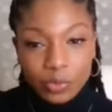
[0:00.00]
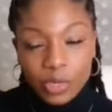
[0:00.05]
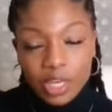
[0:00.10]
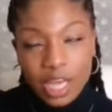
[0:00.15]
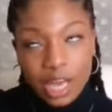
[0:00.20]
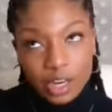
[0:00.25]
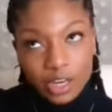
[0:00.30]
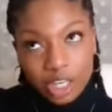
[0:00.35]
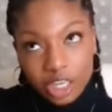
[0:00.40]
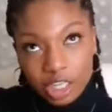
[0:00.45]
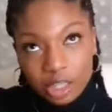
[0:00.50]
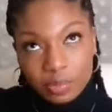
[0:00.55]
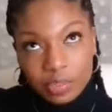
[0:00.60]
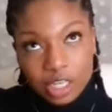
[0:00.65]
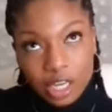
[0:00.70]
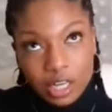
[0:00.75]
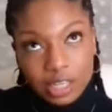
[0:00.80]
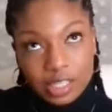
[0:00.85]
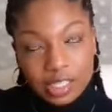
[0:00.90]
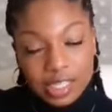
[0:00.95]
heard him
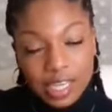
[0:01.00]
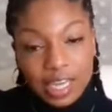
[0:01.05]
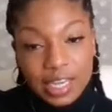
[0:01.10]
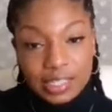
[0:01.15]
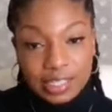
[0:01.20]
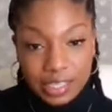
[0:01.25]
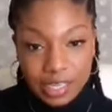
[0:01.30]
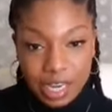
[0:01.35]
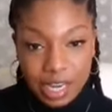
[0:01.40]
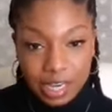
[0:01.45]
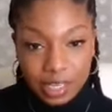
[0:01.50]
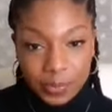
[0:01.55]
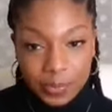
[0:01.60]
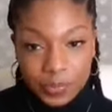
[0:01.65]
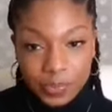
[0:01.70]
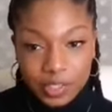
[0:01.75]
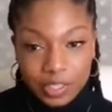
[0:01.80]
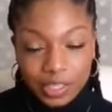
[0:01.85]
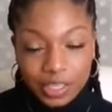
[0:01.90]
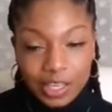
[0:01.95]
say it today.
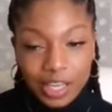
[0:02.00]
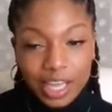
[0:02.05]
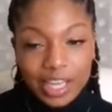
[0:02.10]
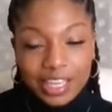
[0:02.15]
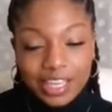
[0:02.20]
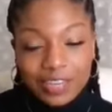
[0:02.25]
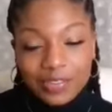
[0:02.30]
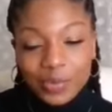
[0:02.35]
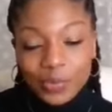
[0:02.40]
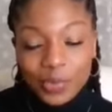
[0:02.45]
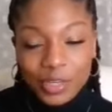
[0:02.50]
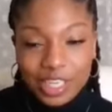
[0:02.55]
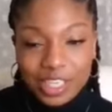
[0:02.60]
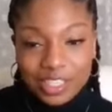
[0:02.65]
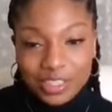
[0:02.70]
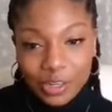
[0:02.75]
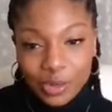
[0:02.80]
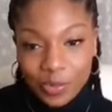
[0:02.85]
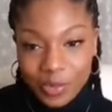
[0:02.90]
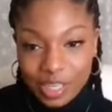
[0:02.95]
Even when he
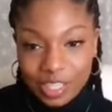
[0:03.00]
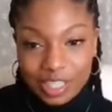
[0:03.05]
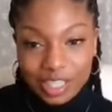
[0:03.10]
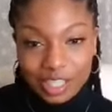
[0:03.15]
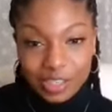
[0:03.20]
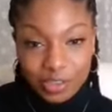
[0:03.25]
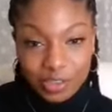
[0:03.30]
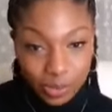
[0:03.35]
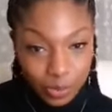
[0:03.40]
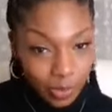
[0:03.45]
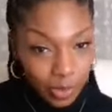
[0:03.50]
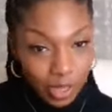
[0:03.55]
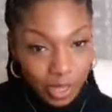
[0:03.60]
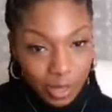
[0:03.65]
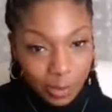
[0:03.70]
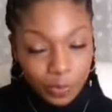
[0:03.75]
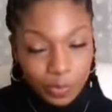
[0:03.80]
told me to tell you,